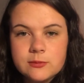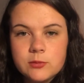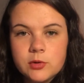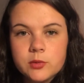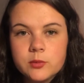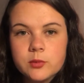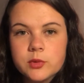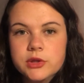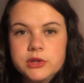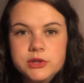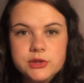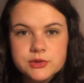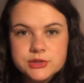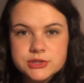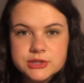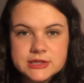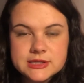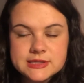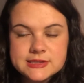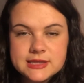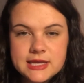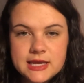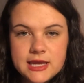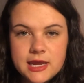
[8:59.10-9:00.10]
someone will
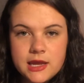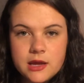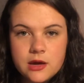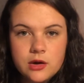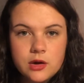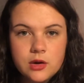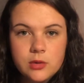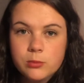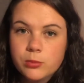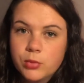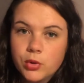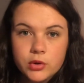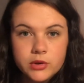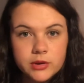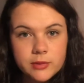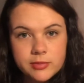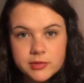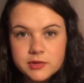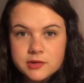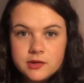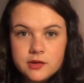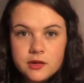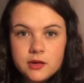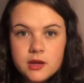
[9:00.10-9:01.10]
usually say
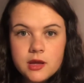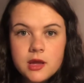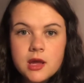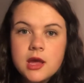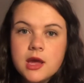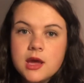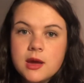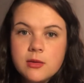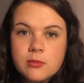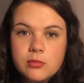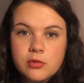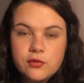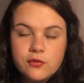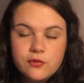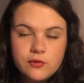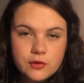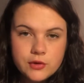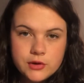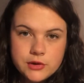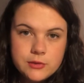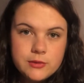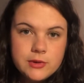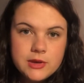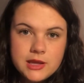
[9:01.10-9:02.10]
bon appetit
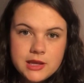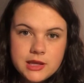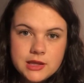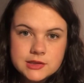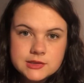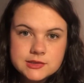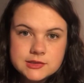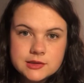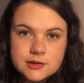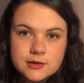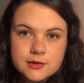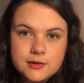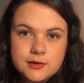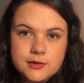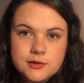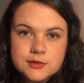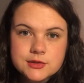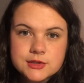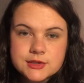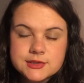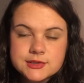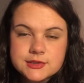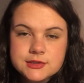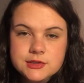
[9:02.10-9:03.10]
before you eat.
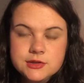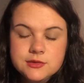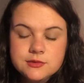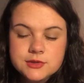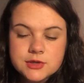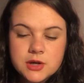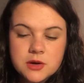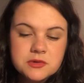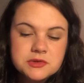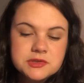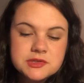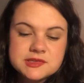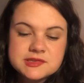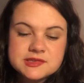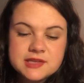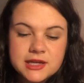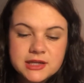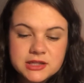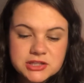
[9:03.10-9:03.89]
So you don't